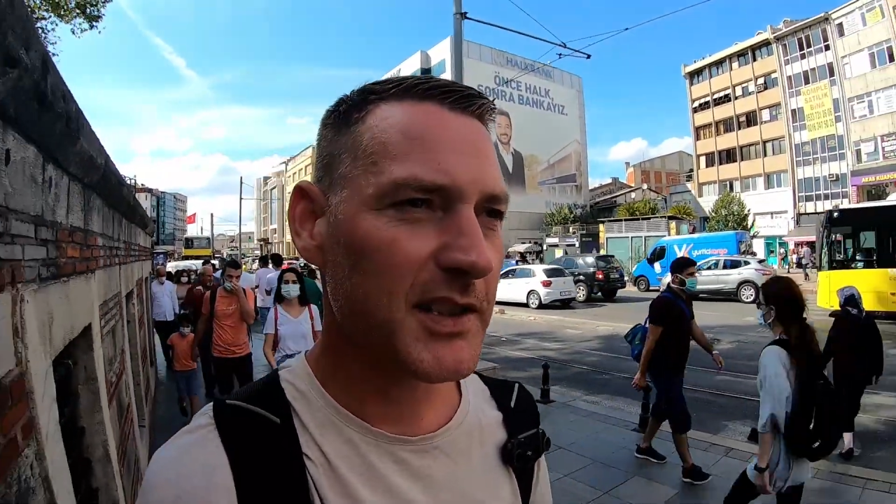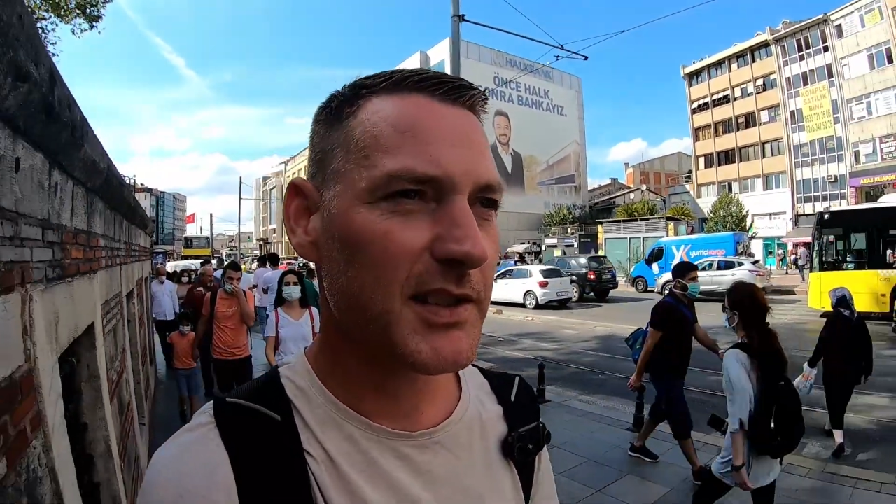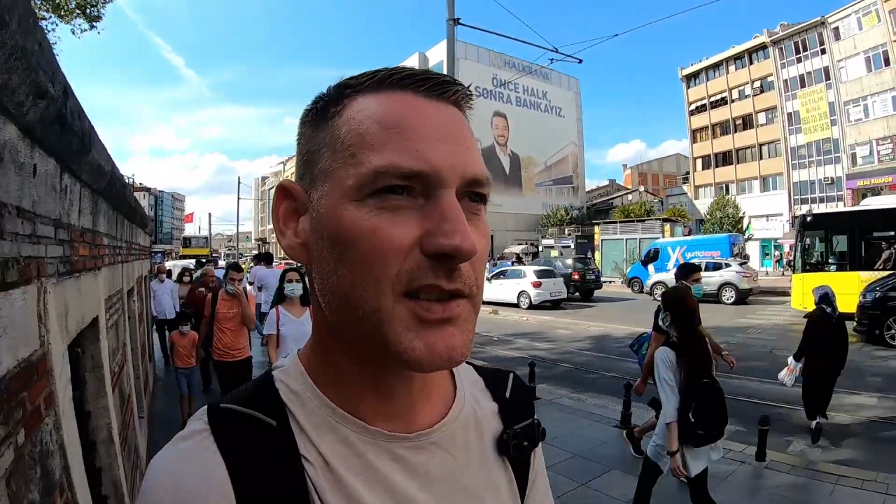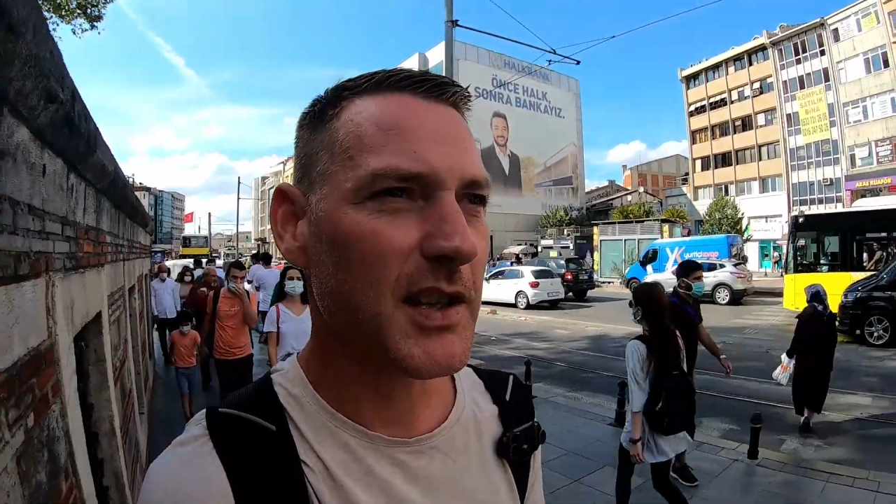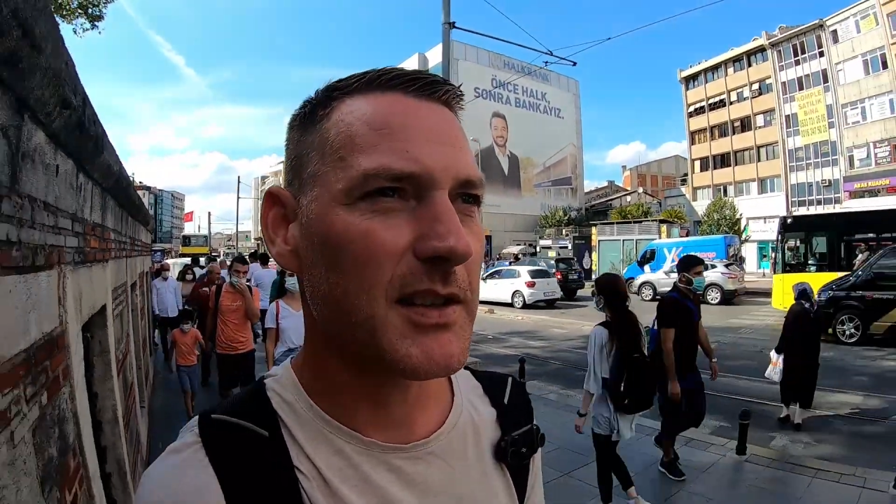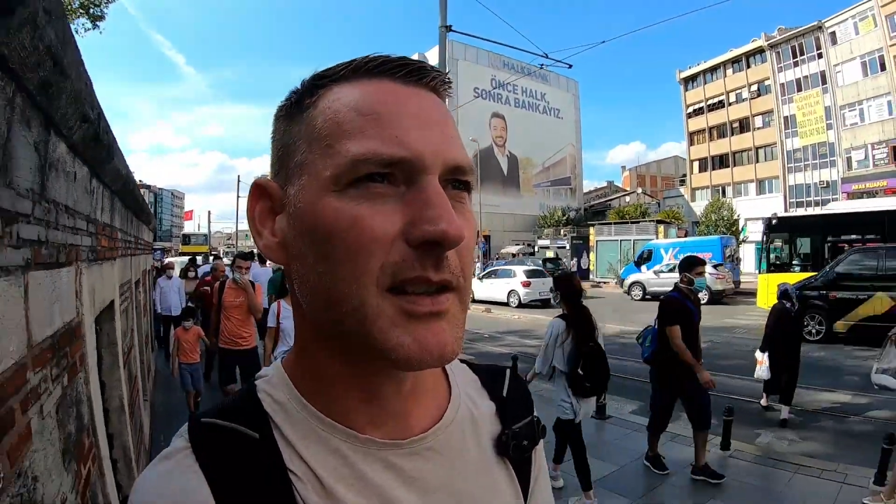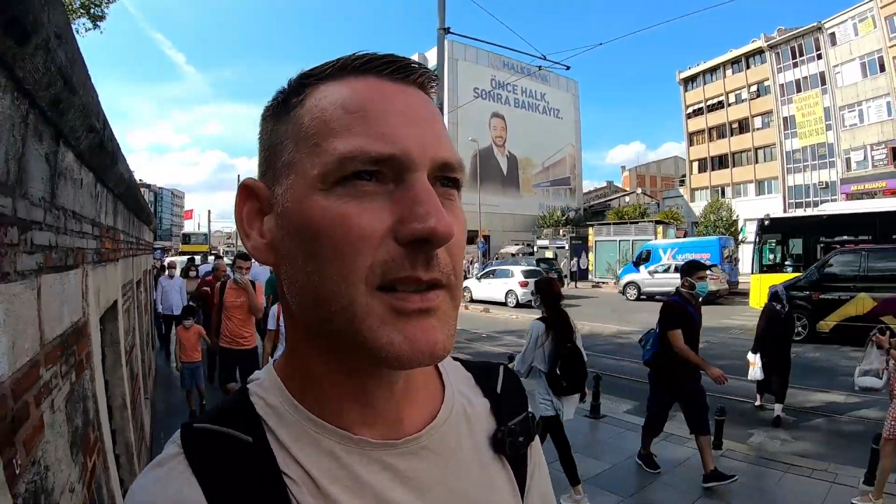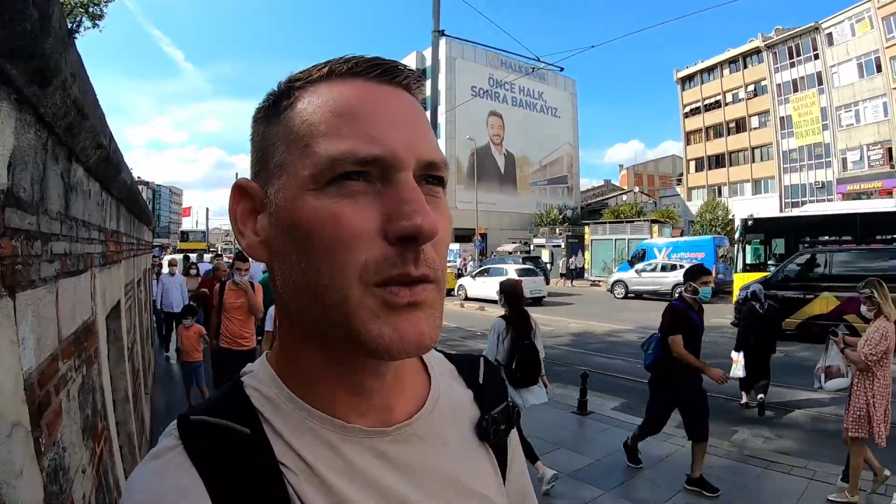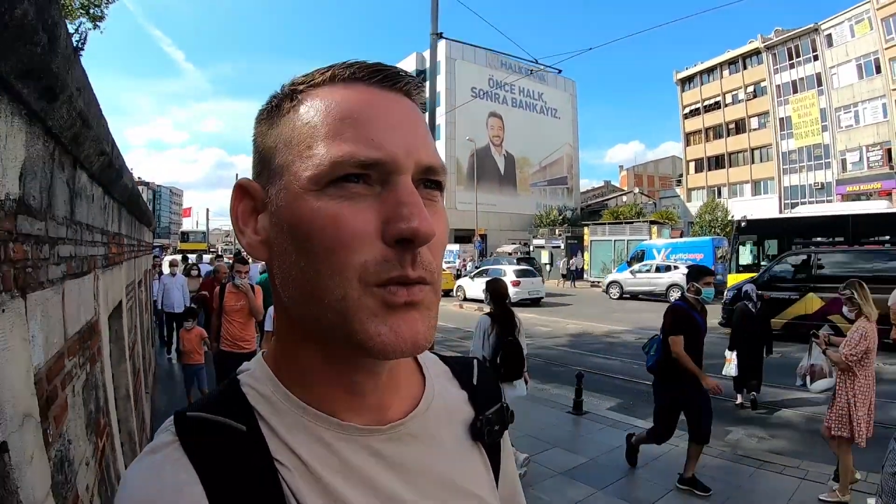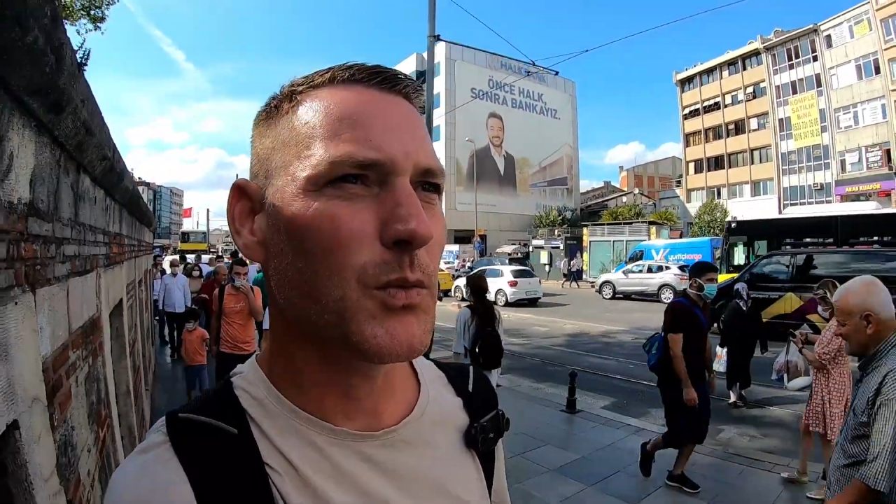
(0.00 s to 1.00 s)
as
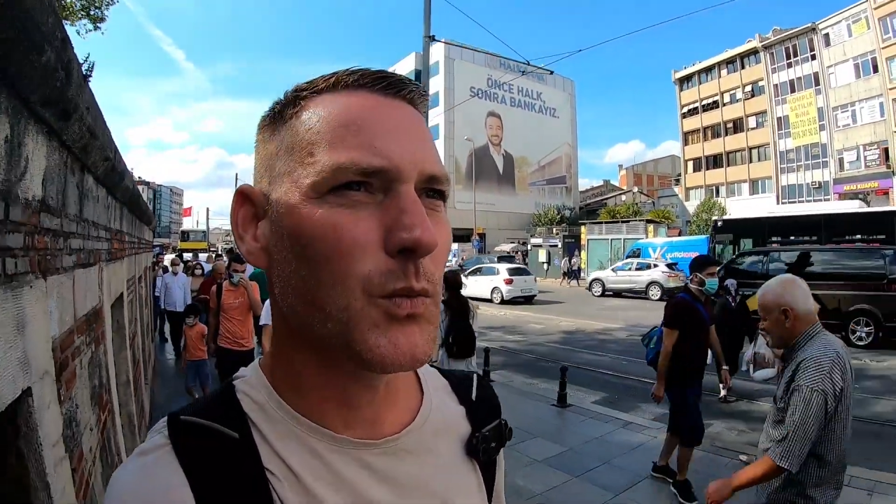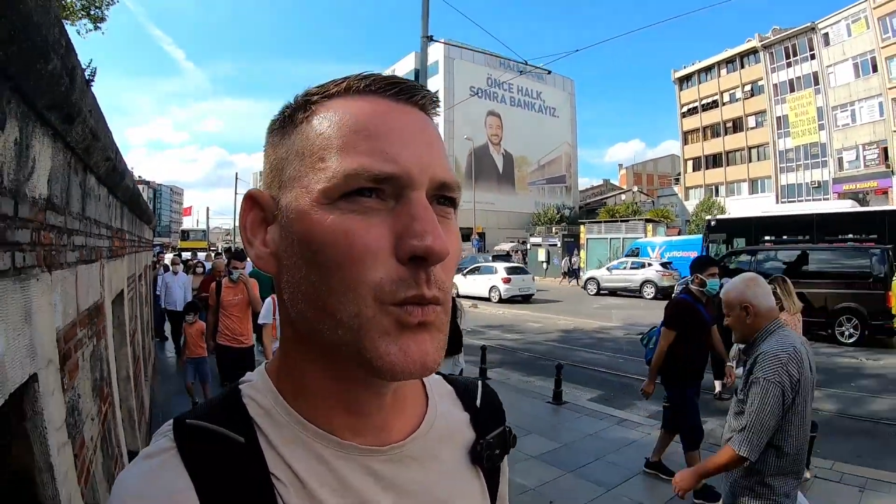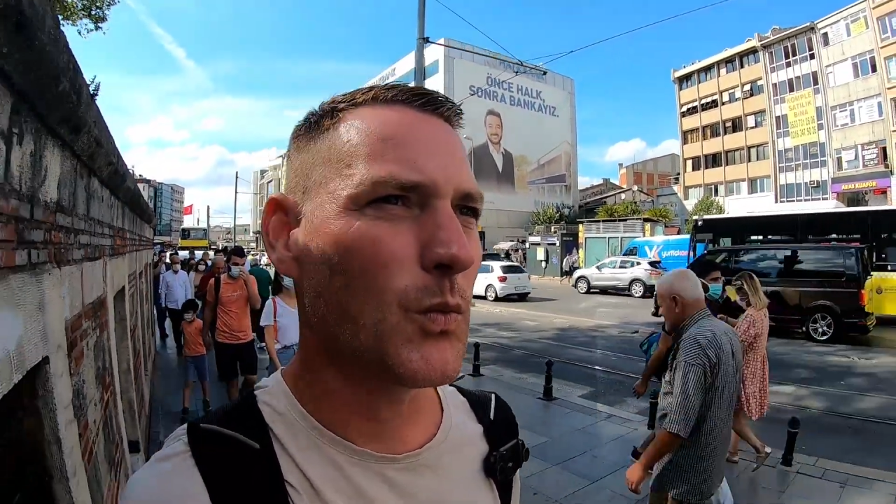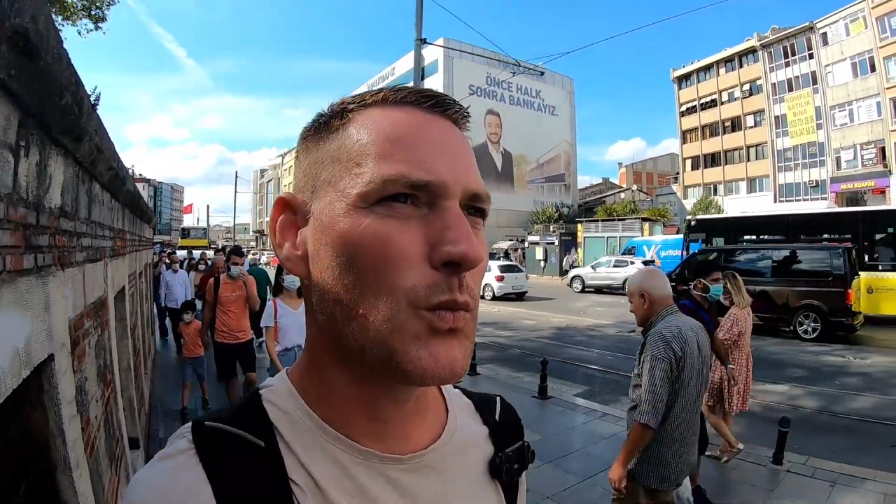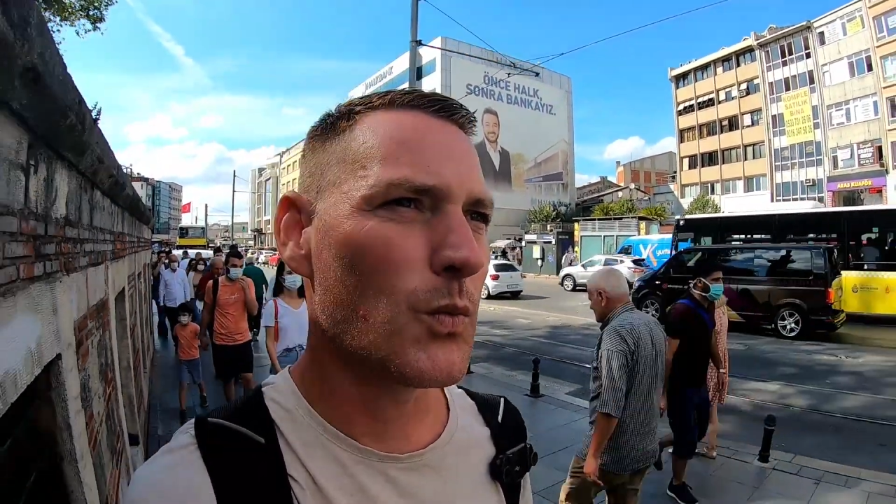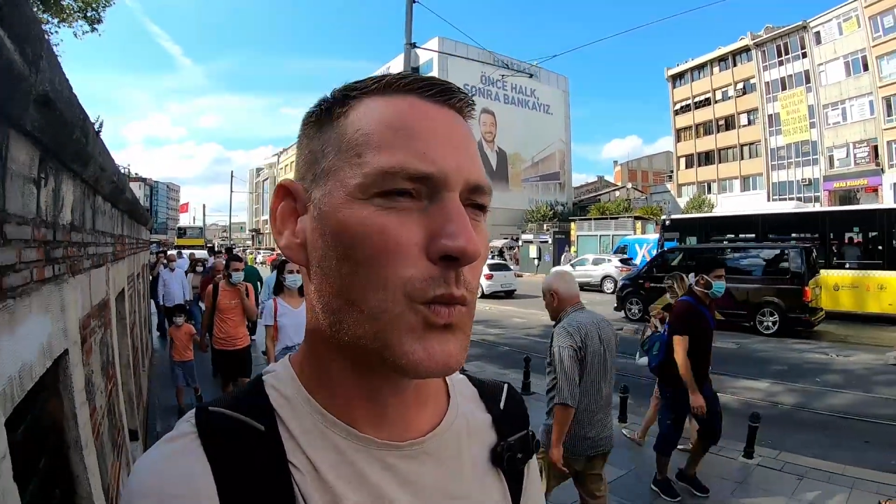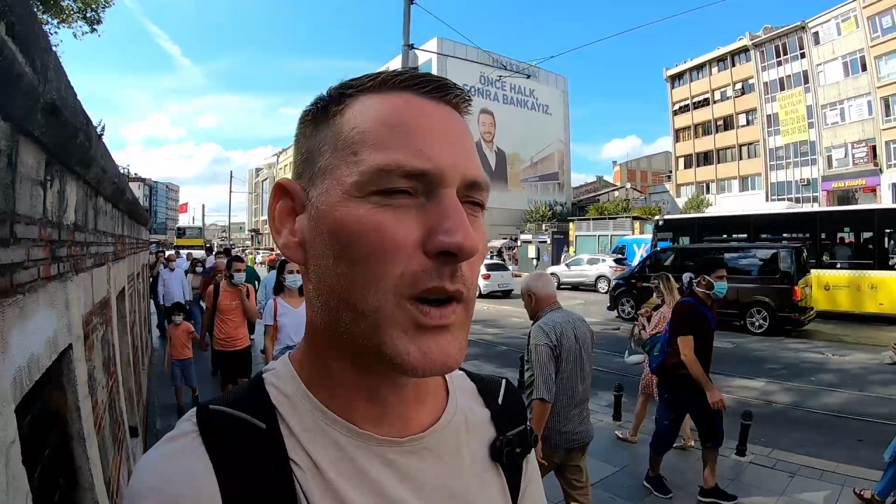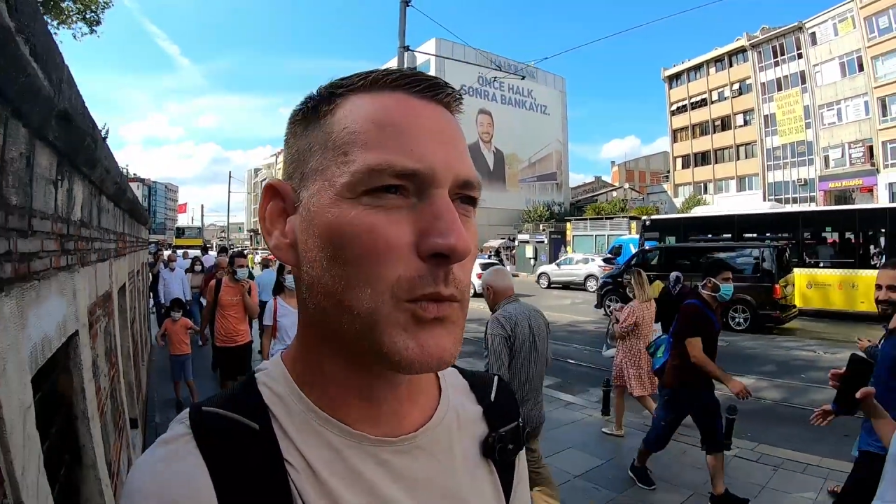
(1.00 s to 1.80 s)
what